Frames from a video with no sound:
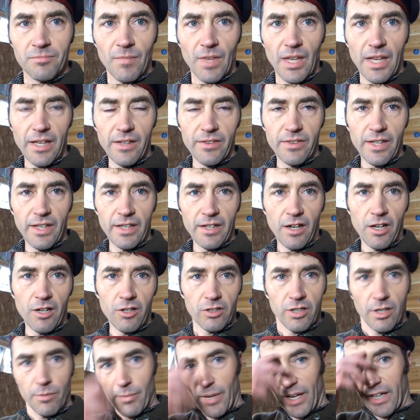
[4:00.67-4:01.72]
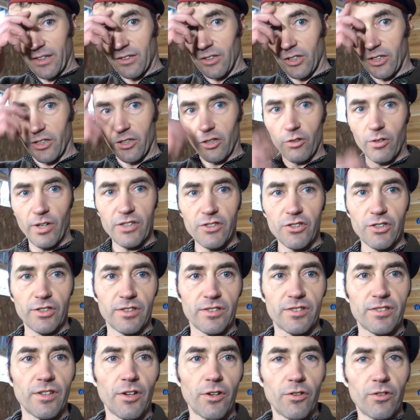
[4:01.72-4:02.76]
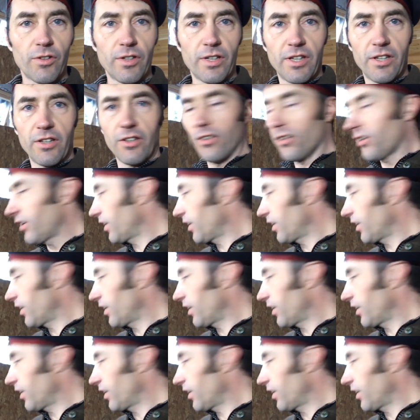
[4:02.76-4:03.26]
and then I'll come back and look at your questions. So here